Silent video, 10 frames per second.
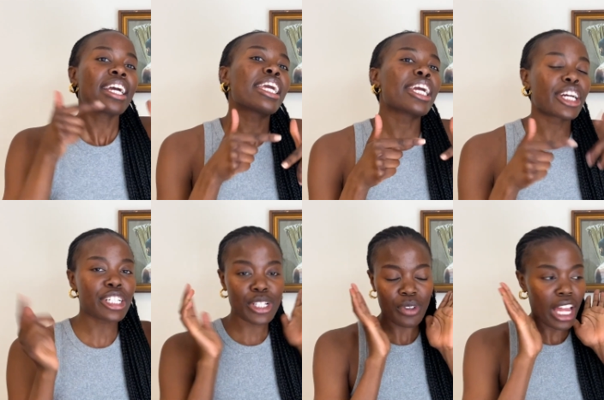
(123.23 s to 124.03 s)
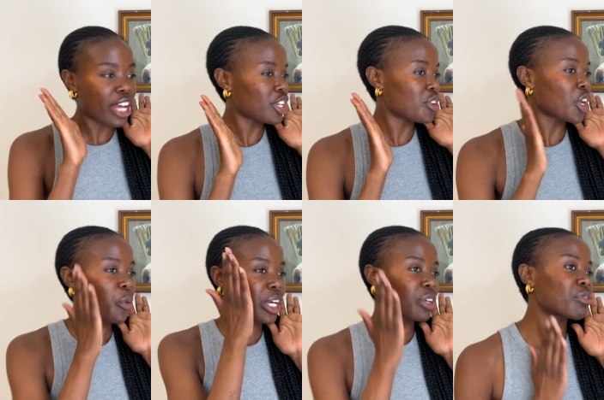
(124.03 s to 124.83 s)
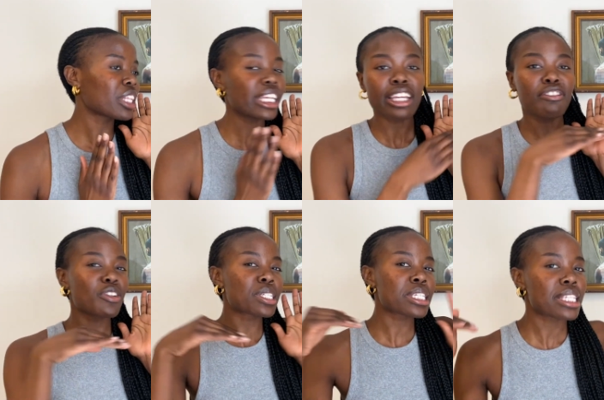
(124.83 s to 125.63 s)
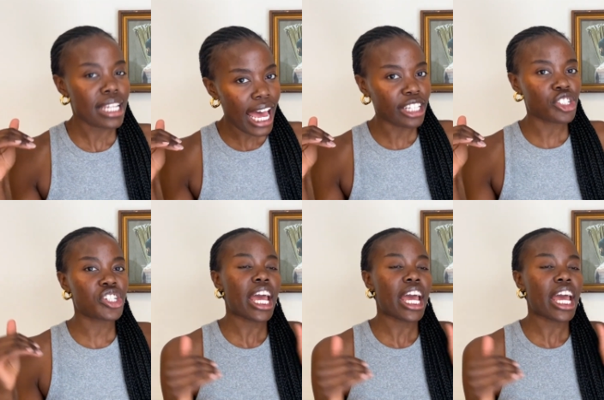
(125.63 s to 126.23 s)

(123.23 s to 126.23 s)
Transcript: here so that you know it could really give you a snatched